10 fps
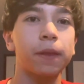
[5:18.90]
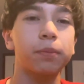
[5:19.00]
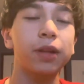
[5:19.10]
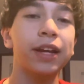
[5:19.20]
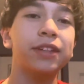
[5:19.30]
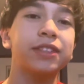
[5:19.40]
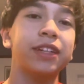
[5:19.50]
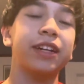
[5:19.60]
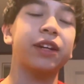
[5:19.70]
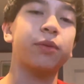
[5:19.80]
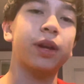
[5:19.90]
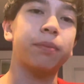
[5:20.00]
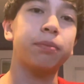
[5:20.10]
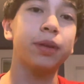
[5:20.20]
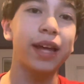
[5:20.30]
players that are going to
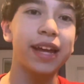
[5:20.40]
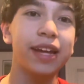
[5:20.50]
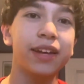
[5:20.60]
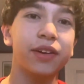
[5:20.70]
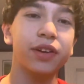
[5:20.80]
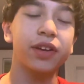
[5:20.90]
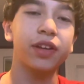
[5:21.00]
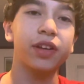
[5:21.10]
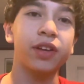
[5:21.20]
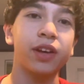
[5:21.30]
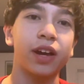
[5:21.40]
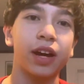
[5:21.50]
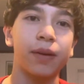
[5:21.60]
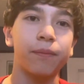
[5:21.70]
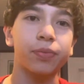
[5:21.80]
want to play
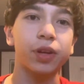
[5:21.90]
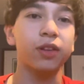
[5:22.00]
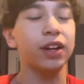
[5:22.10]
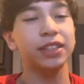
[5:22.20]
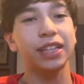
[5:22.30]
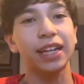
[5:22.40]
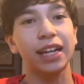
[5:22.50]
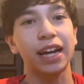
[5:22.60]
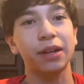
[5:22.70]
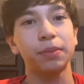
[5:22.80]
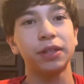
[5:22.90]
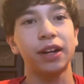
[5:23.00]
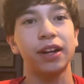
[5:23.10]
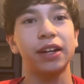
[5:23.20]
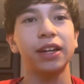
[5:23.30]
alongside Connor
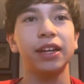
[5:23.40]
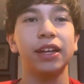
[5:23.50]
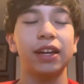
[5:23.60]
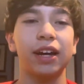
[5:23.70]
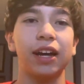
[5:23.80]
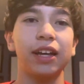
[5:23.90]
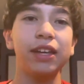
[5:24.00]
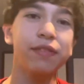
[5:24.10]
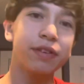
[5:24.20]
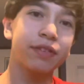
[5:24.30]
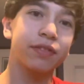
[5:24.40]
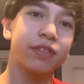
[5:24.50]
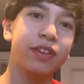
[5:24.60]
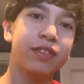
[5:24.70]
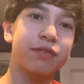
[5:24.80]
Bedard, even
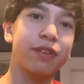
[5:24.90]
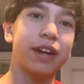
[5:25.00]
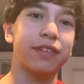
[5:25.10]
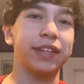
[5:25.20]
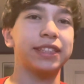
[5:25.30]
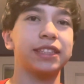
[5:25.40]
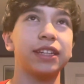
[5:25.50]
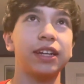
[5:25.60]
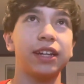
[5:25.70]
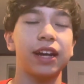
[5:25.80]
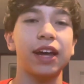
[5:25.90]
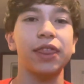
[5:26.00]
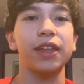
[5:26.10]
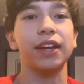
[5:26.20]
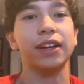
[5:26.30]
seasoned veterans. I
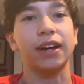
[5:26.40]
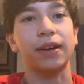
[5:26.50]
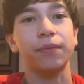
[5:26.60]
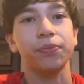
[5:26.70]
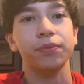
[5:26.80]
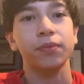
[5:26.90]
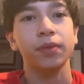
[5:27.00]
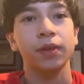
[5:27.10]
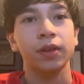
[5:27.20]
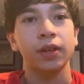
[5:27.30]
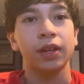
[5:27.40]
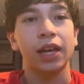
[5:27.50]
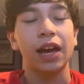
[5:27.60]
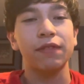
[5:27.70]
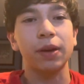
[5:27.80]
think
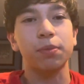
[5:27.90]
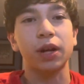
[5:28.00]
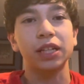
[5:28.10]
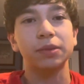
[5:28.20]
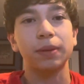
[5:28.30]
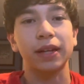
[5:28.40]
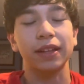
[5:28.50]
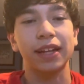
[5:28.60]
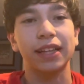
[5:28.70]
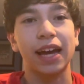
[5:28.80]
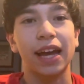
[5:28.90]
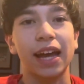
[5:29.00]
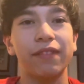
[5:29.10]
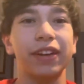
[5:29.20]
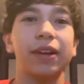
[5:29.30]
having a prospect like that,
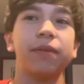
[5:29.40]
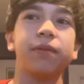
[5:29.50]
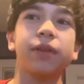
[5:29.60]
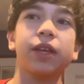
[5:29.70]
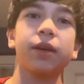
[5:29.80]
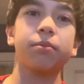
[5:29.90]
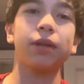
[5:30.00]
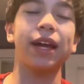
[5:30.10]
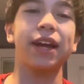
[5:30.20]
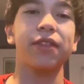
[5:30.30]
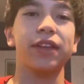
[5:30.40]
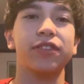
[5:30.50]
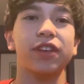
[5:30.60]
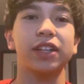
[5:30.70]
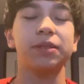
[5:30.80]
having a player
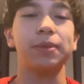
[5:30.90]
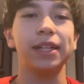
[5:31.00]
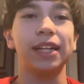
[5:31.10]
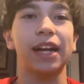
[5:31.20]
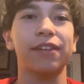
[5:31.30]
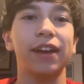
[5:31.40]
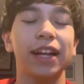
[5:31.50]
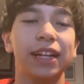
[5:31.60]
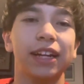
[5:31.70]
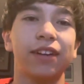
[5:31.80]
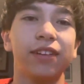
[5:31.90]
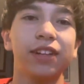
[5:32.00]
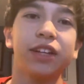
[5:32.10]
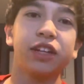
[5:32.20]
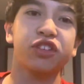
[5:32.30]
that's thought to be generational,
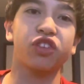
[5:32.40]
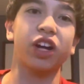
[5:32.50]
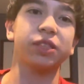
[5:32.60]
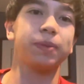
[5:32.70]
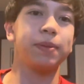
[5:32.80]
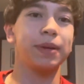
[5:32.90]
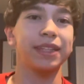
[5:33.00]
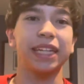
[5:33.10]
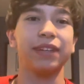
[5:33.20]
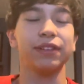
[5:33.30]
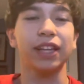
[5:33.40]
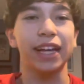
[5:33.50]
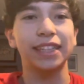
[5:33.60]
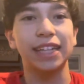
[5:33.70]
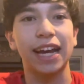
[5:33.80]
Crosby,
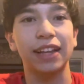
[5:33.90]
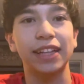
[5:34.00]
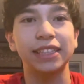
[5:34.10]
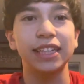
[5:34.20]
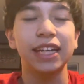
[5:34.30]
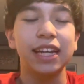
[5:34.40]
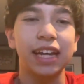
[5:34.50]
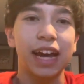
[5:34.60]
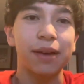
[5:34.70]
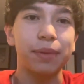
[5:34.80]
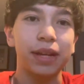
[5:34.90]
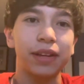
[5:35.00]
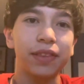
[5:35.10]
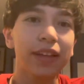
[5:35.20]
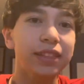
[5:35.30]
McDavid-like talent, I
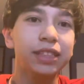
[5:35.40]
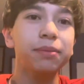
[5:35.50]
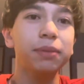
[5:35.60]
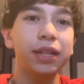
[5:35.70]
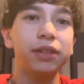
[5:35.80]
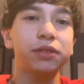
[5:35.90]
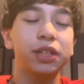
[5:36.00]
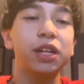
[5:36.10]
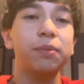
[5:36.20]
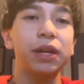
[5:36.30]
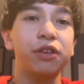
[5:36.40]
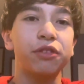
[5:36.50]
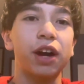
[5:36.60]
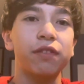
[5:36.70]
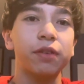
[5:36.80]
mean, that's somebody who's going to be a
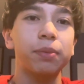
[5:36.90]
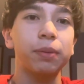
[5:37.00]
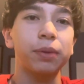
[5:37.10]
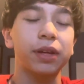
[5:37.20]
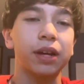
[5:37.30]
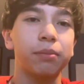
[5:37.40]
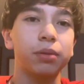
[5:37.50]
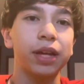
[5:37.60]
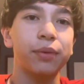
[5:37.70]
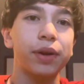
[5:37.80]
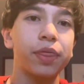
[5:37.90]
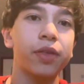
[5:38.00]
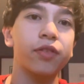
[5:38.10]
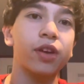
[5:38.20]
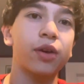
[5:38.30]
draw for people to come play with.
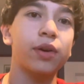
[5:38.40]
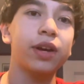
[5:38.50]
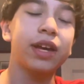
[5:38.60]
So